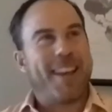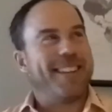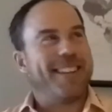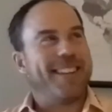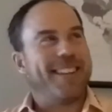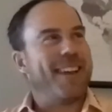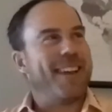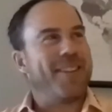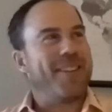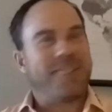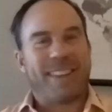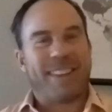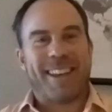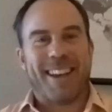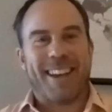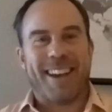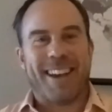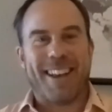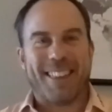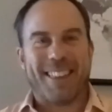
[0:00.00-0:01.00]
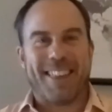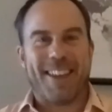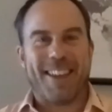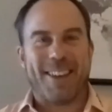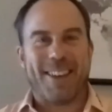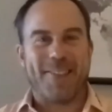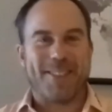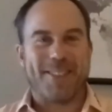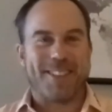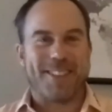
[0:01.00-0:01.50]
definitely.
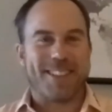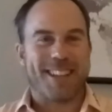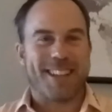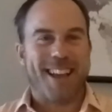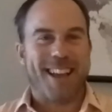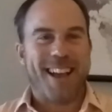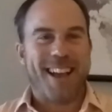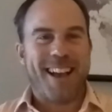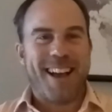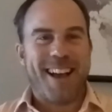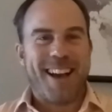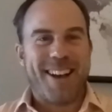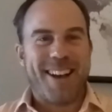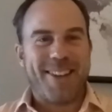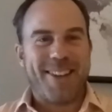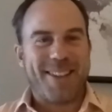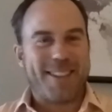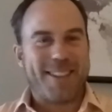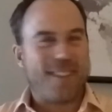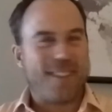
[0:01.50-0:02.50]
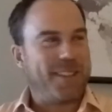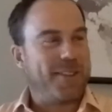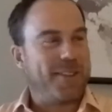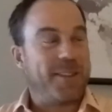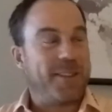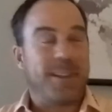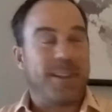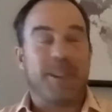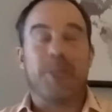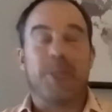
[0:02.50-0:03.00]
that, was I was you
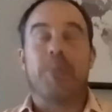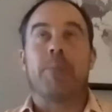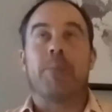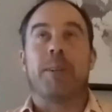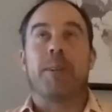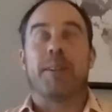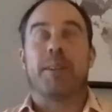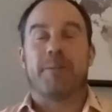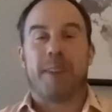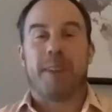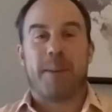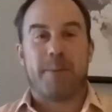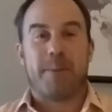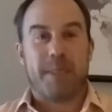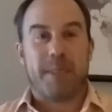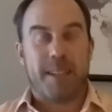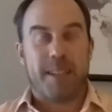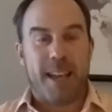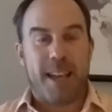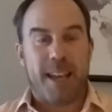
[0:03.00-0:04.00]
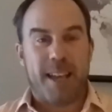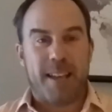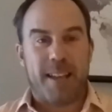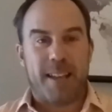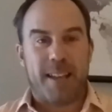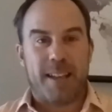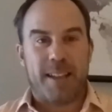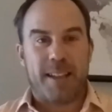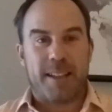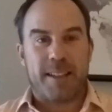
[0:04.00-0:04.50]
know a little bit rabbit in the
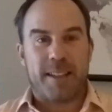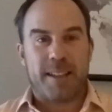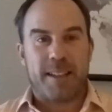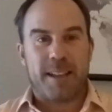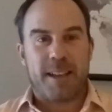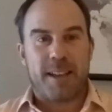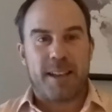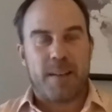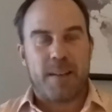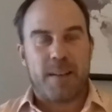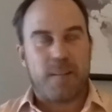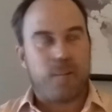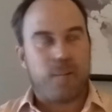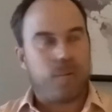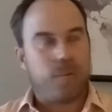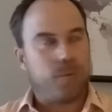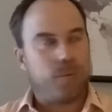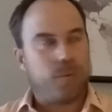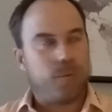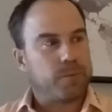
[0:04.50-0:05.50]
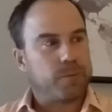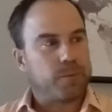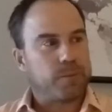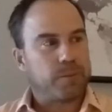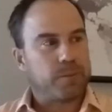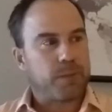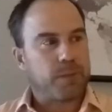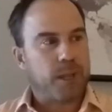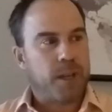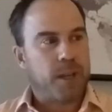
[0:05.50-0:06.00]
headlights. Um,
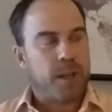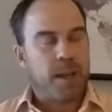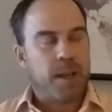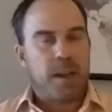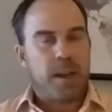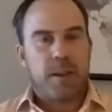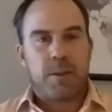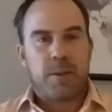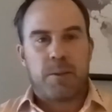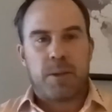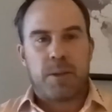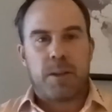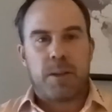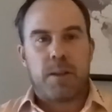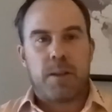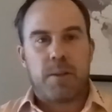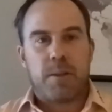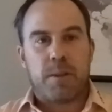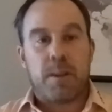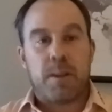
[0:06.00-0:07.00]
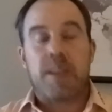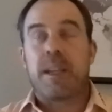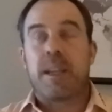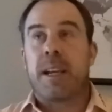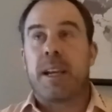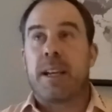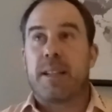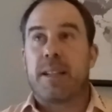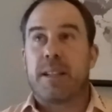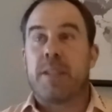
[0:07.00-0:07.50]
the one the one
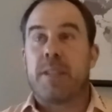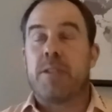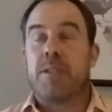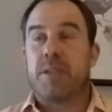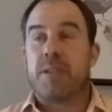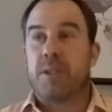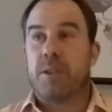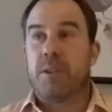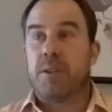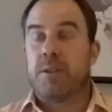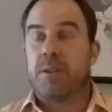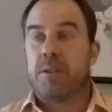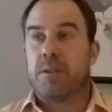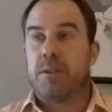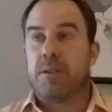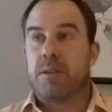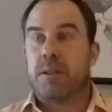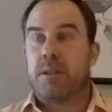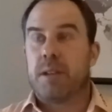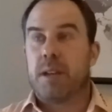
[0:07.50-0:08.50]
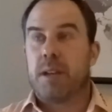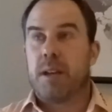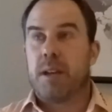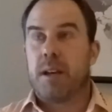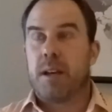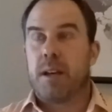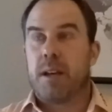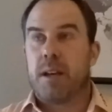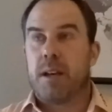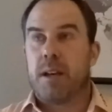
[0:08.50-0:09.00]
thing I did do,
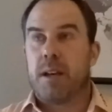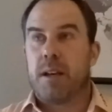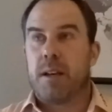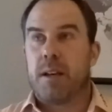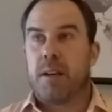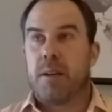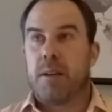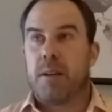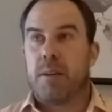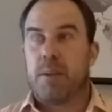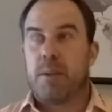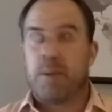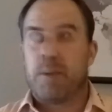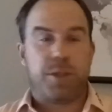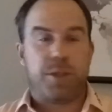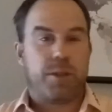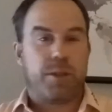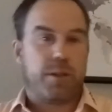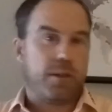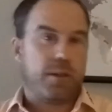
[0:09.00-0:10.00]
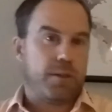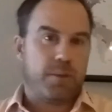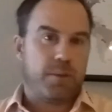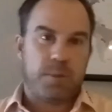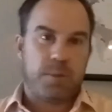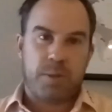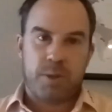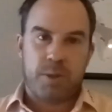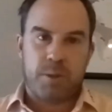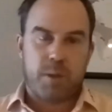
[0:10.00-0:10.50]
uh, which
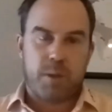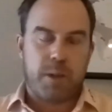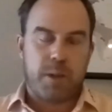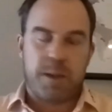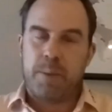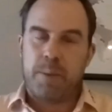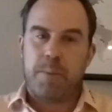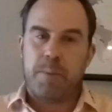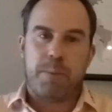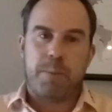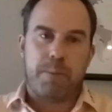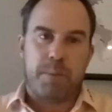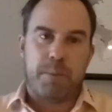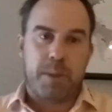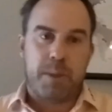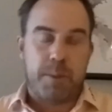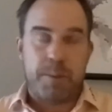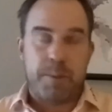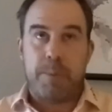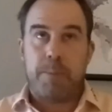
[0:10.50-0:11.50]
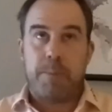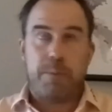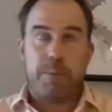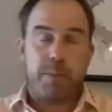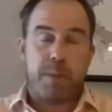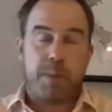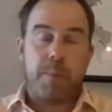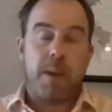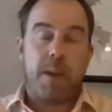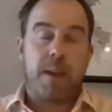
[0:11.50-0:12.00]
was one of the, the
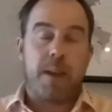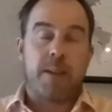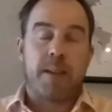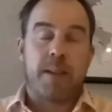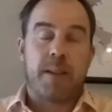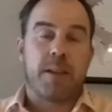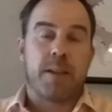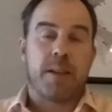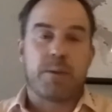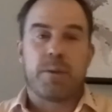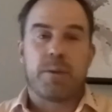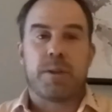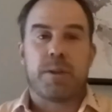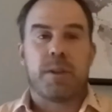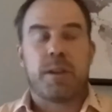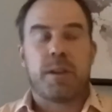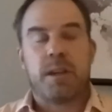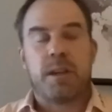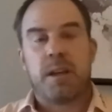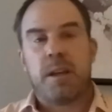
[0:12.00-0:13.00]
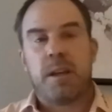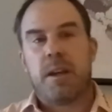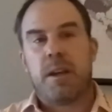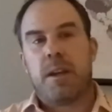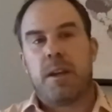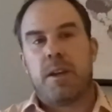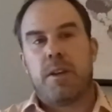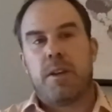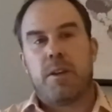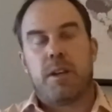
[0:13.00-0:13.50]
the best things was that
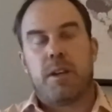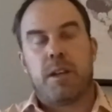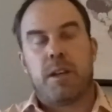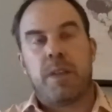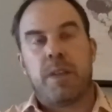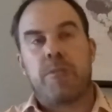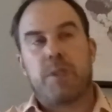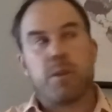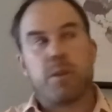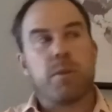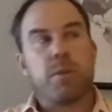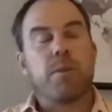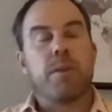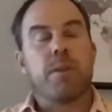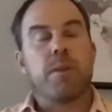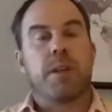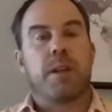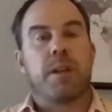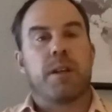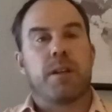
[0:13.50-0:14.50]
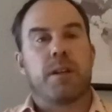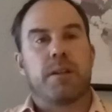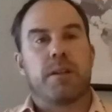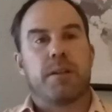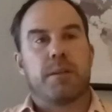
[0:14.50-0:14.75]
you're allowed to go there